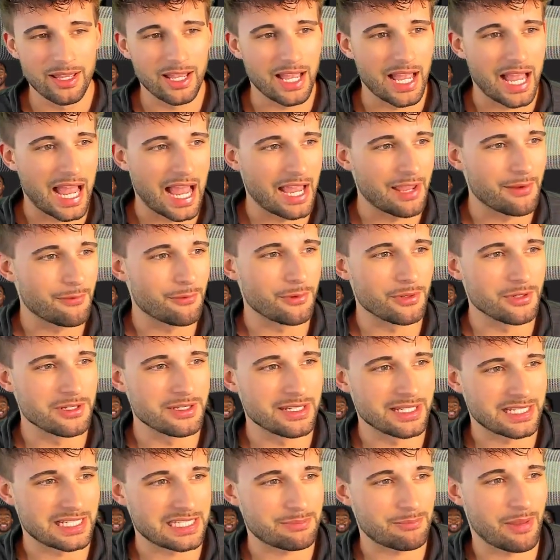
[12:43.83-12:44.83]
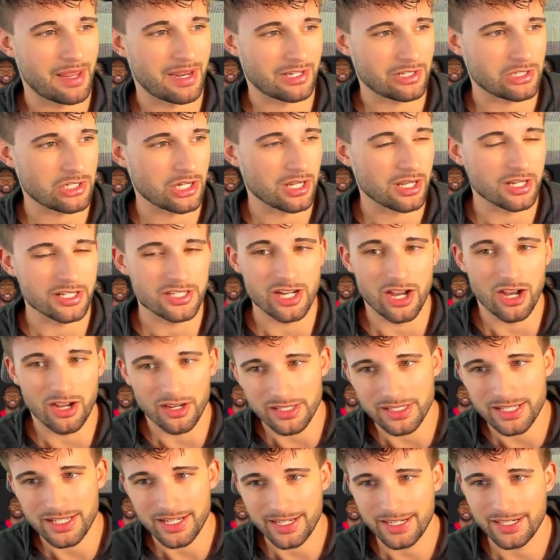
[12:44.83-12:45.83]
I wouldn't expect a
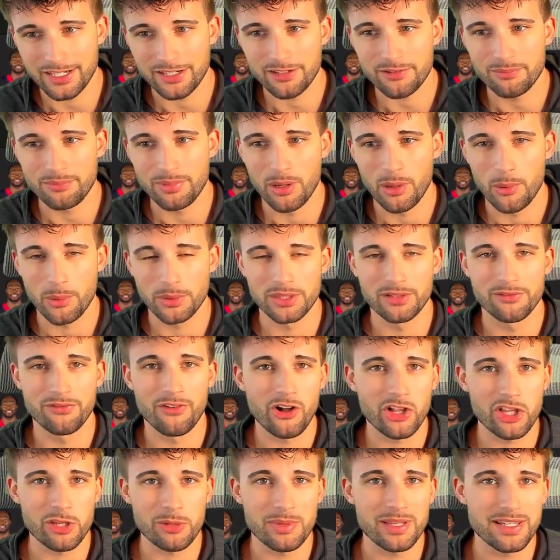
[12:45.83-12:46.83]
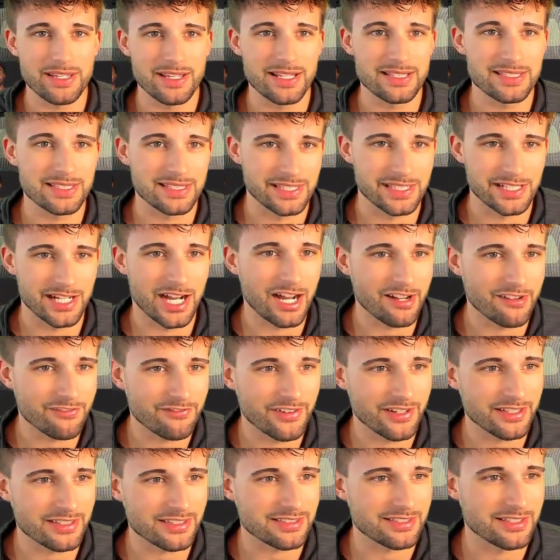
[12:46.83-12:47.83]
ton here, but with the volume he gets in the
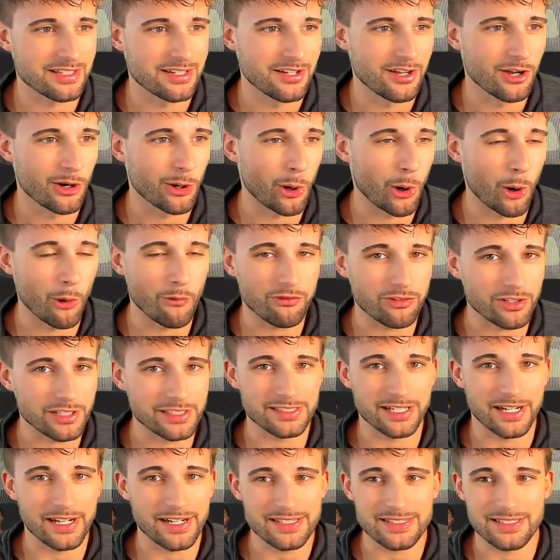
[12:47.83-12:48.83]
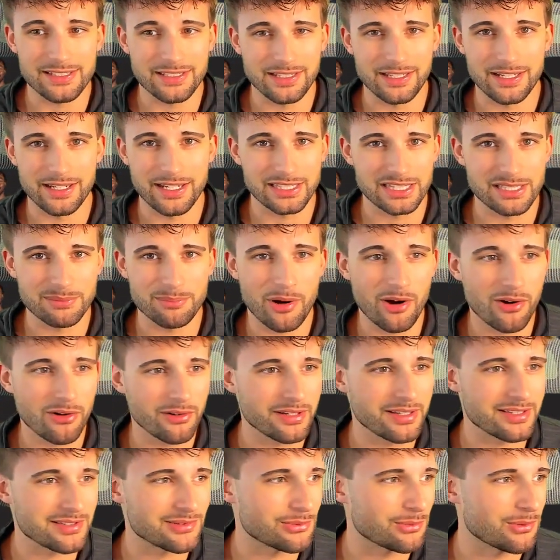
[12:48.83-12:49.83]
offense, hopefully Tyson can get the ball
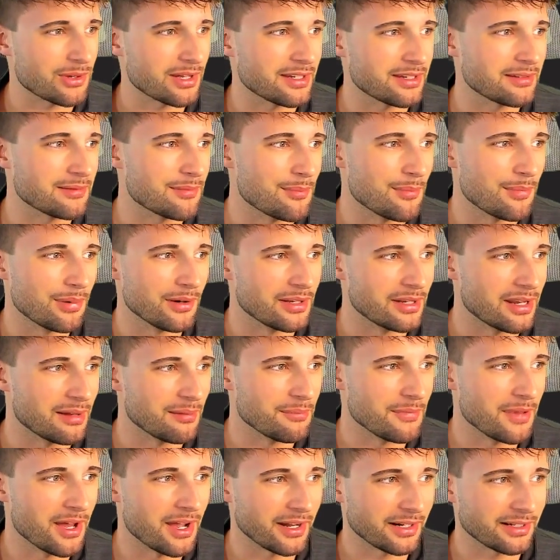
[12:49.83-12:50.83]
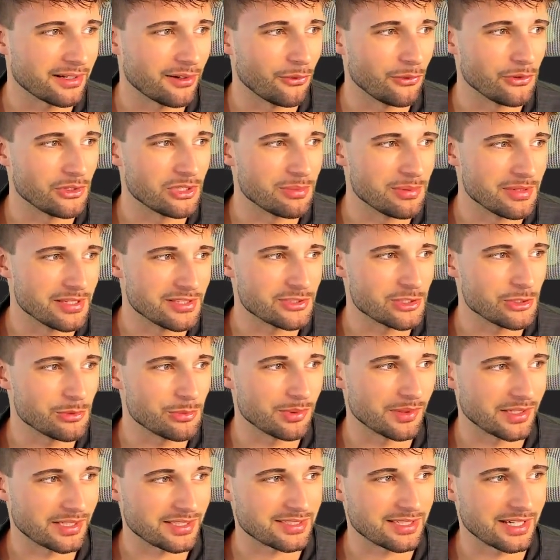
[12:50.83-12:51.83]
his way, but I'm not going to be
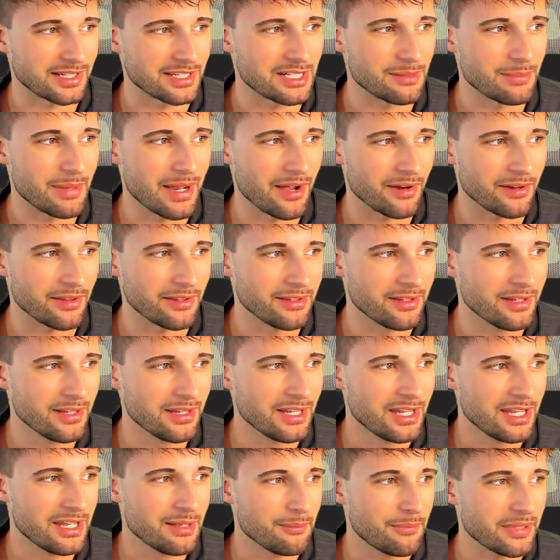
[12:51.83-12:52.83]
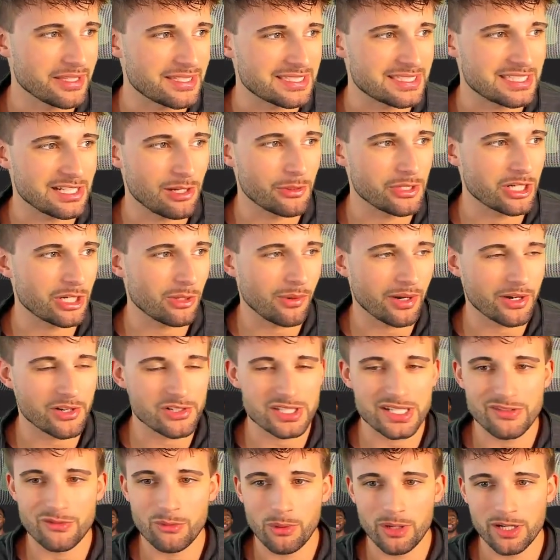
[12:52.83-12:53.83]
super excited about it. But still, when you're a wide
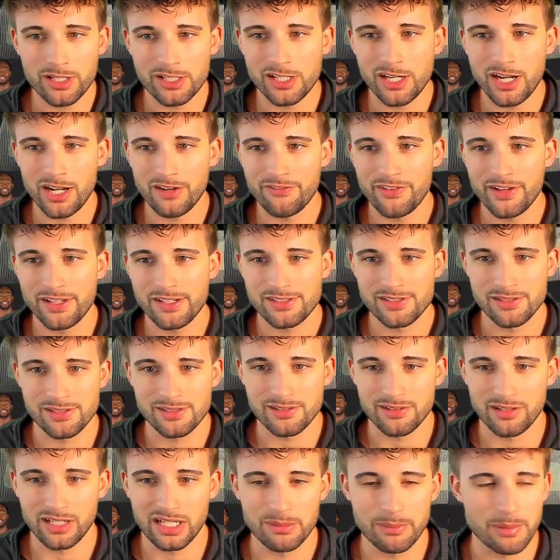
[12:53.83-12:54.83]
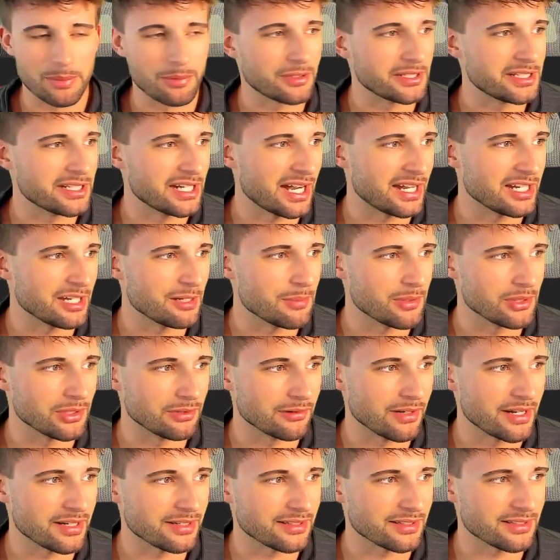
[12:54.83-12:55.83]
receiver 1 in an offense, you still got to be pretty high up in the
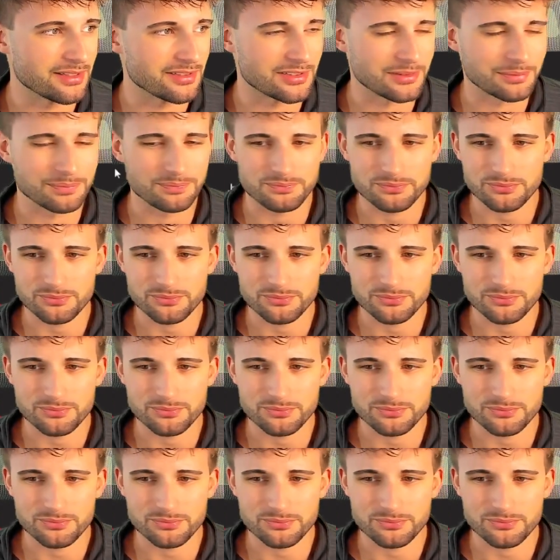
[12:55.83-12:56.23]
rankings.